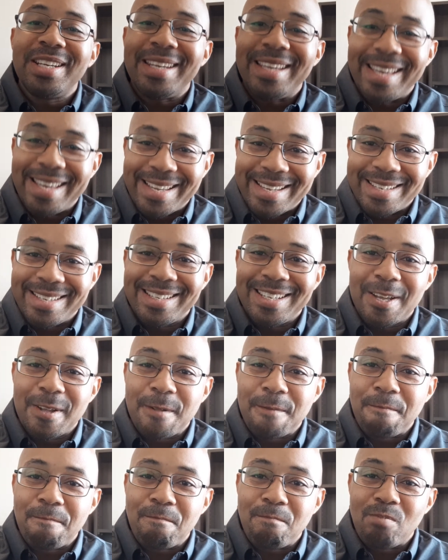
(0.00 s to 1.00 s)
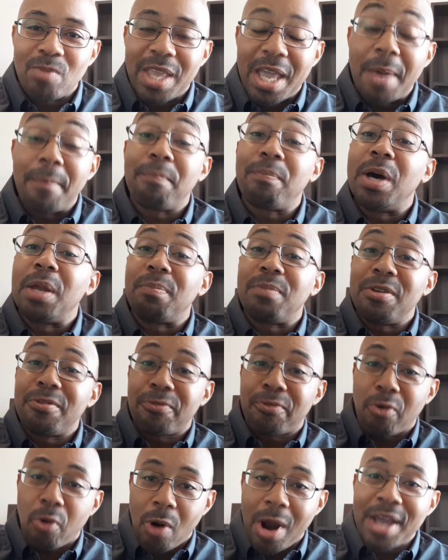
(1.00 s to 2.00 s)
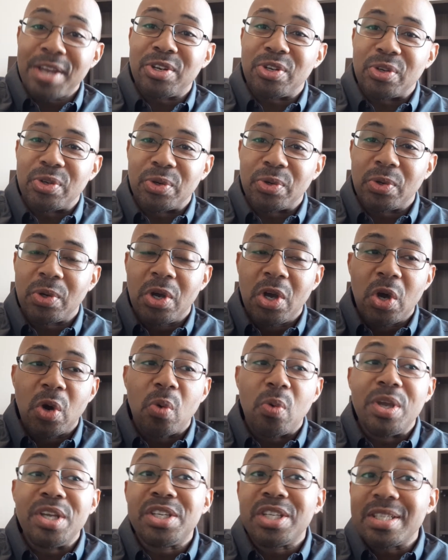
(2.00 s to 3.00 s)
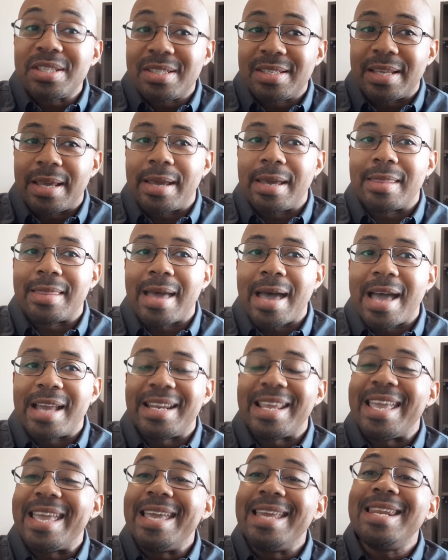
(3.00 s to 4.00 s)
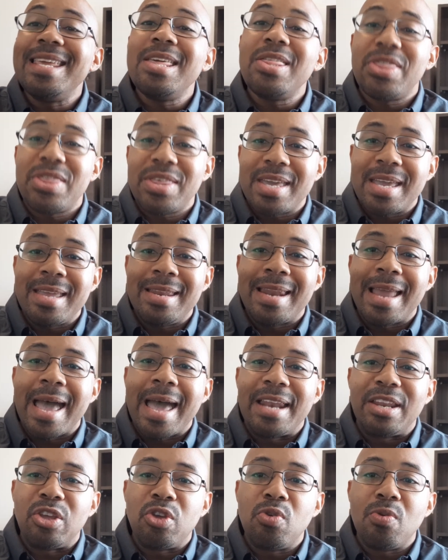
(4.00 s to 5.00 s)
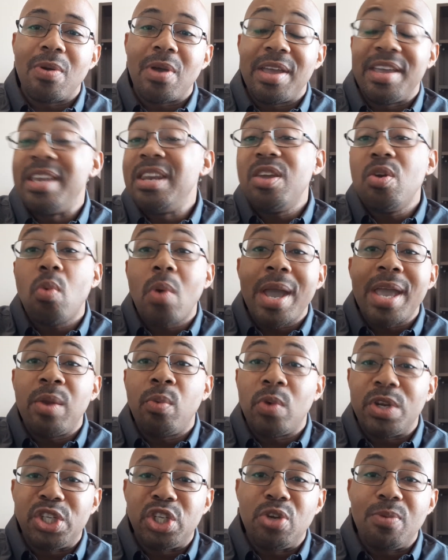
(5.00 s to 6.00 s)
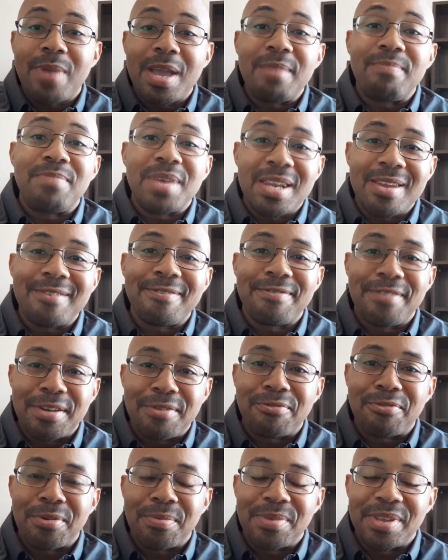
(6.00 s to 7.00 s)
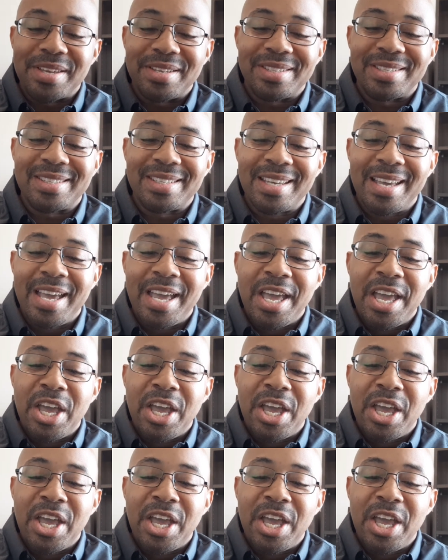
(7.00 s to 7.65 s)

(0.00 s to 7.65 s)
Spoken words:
in, but before I do, we just say that any way in which you may benefit from this,